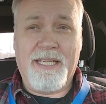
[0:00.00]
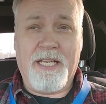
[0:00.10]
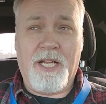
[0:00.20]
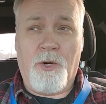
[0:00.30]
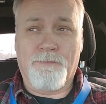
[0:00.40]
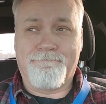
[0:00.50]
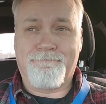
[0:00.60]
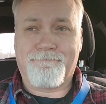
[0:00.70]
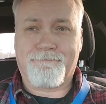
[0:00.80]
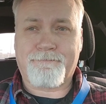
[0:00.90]
you know
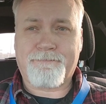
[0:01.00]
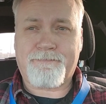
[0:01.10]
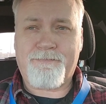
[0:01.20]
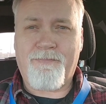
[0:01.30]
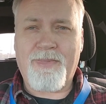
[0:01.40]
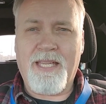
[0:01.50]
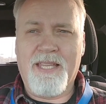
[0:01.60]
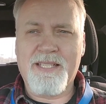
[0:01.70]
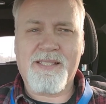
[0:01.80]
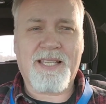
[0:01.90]

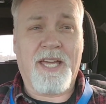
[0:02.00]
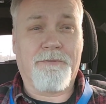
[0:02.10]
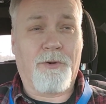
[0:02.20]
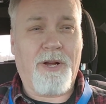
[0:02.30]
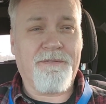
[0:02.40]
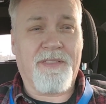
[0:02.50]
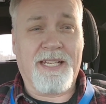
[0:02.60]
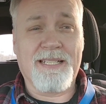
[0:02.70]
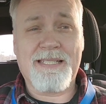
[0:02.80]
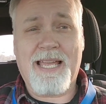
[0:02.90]
this is kind of a rough
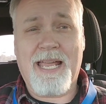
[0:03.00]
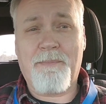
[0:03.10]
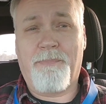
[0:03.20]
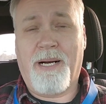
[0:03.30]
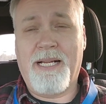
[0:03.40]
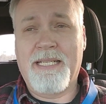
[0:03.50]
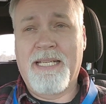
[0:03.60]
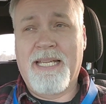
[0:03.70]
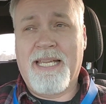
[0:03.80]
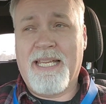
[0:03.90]
thing to say but
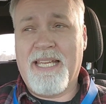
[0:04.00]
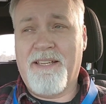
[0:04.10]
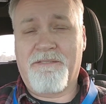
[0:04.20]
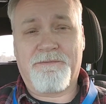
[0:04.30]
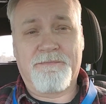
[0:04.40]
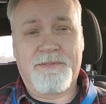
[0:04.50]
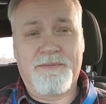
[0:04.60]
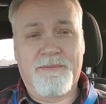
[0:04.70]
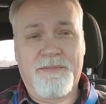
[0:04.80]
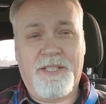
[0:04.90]
if
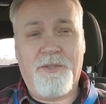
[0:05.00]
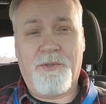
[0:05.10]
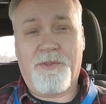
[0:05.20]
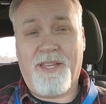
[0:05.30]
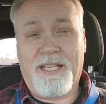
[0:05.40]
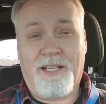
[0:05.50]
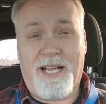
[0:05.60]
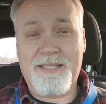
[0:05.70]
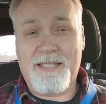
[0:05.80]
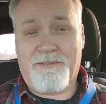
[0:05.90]
you think
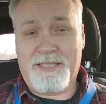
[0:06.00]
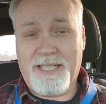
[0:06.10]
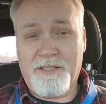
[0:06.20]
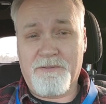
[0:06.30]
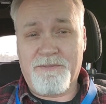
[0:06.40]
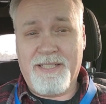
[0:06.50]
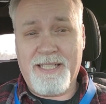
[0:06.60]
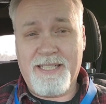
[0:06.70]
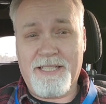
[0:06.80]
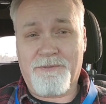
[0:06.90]
god's never done
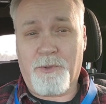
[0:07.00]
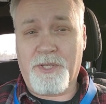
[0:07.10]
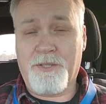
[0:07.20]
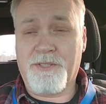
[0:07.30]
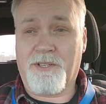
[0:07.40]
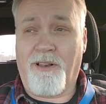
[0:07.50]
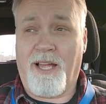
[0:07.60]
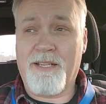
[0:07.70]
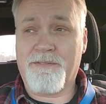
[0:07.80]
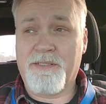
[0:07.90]
anything for you in your
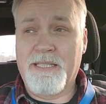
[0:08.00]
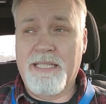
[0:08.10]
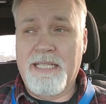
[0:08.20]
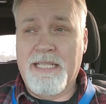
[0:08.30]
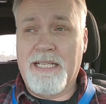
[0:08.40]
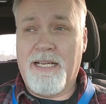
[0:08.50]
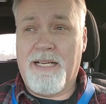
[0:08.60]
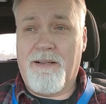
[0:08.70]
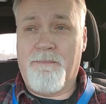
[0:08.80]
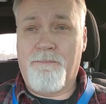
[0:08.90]
life
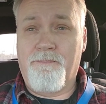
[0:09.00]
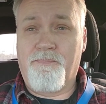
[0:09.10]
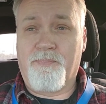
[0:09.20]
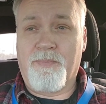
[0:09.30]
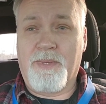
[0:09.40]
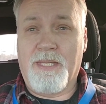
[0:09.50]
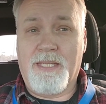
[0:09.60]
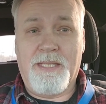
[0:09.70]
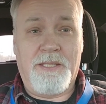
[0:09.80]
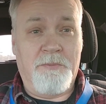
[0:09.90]
um,
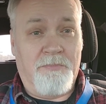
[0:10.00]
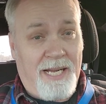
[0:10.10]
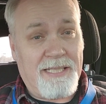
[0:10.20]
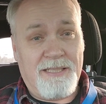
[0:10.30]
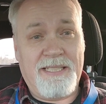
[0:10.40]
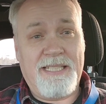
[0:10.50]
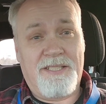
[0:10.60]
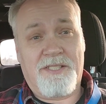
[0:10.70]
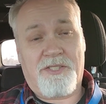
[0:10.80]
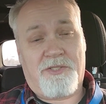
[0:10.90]
you might
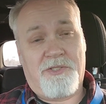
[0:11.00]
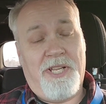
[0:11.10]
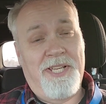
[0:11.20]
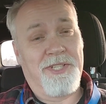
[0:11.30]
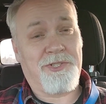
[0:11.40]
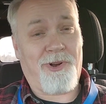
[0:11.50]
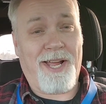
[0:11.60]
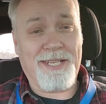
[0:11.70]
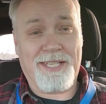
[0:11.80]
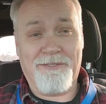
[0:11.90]
need to
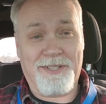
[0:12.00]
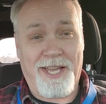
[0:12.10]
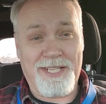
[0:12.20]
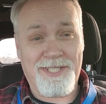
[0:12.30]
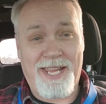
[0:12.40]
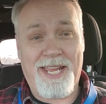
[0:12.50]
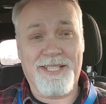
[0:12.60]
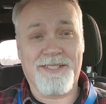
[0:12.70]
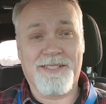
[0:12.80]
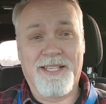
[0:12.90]
try to give God a
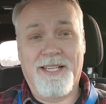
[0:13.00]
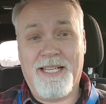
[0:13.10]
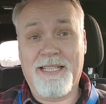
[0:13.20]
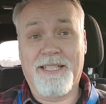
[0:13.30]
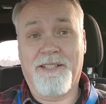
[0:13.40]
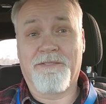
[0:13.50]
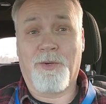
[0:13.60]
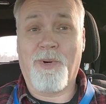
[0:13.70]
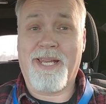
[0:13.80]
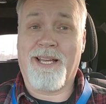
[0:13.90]
chance and live
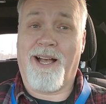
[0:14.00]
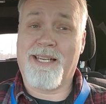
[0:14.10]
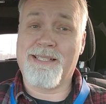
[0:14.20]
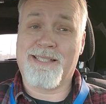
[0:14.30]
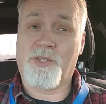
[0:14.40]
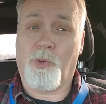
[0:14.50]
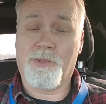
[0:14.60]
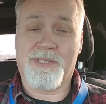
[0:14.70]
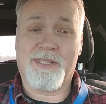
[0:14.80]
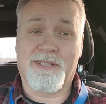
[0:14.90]
the way God has
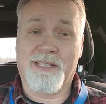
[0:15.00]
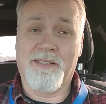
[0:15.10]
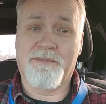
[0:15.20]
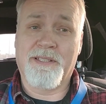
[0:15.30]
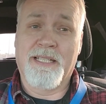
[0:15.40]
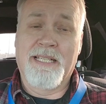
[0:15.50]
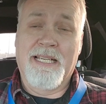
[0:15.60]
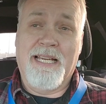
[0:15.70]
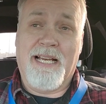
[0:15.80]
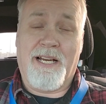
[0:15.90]
told us to live.
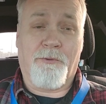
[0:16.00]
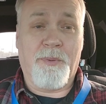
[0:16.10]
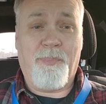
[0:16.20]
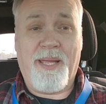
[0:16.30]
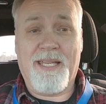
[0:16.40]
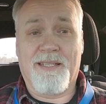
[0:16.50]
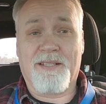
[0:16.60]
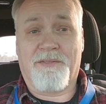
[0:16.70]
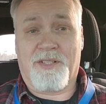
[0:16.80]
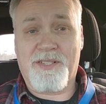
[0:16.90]
Uh,
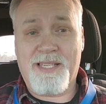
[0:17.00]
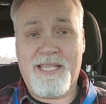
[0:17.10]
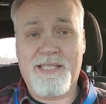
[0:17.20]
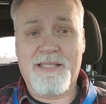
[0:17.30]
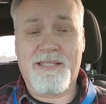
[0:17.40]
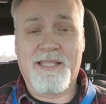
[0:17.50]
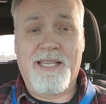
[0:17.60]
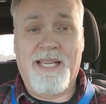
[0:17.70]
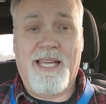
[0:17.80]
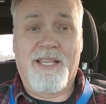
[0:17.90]
repent of our sins,
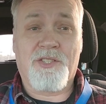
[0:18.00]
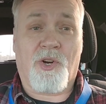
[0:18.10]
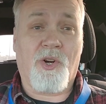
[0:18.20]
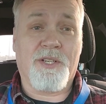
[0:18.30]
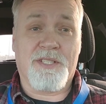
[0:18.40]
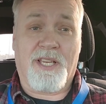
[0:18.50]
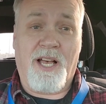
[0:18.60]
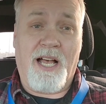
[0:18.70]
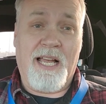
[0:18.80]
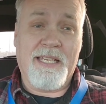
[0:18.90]
turn to
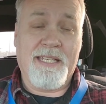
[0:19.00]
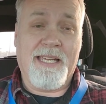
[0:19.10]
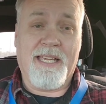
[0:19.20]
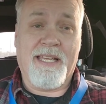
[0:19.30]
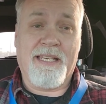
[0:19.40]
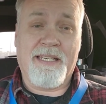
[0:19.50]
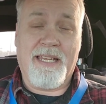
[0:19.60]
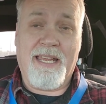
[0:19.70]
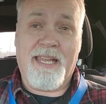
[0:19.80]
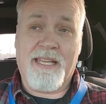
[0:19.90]
God, and
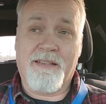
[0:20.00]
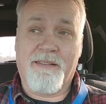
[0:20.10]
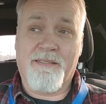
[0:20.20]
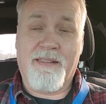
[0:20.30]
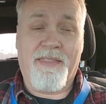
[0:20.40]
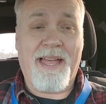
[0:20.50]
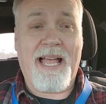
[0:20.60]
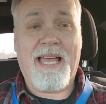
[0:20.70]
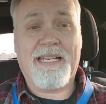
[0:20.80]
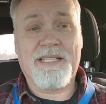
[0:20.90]
and
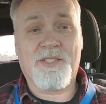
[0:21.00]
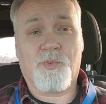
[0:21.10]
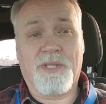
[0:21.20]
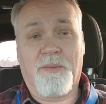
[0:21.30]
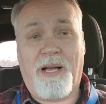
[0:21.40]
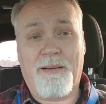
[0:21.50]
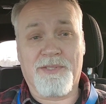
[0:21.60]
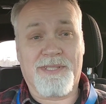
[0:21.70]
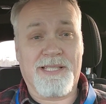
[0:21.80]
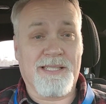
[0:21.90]
that is when the
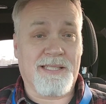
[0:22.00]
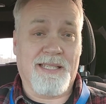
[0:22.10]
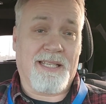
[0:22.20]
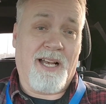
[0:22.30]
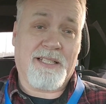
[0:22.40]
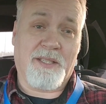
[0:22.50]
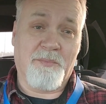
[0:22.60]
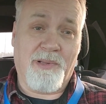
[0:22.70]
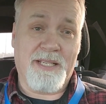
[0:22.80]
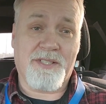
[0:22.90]
Bible says that God
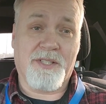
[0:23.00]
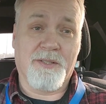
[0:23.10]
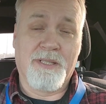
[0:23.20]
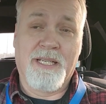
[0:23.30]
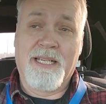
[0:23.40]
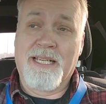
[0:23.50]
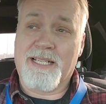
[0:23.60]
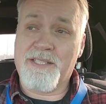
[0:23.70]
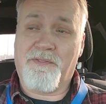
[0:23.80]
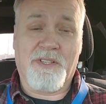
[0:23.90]
can bless you.
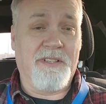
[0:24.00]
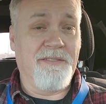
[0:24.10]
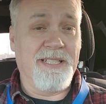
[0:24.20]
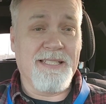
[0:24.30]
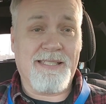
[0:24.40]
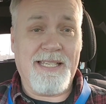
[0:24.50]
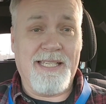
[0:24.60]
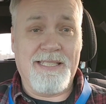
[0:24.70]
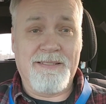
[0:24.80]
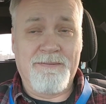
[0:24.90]
Because if you're living in
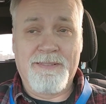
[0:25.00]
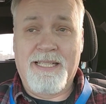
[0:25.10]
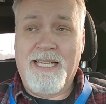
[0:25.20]
sin,